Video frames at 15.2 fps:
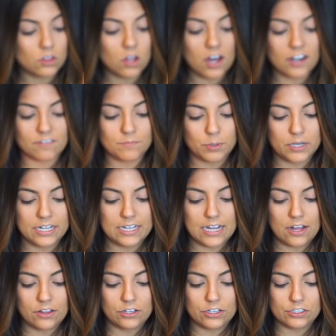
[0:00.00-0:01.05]
a lot of pretty
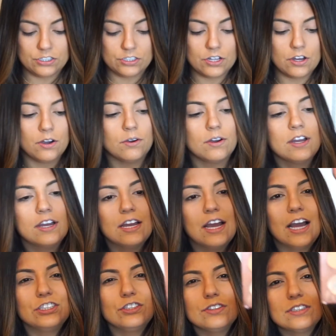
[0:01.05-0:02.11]
colors. So as you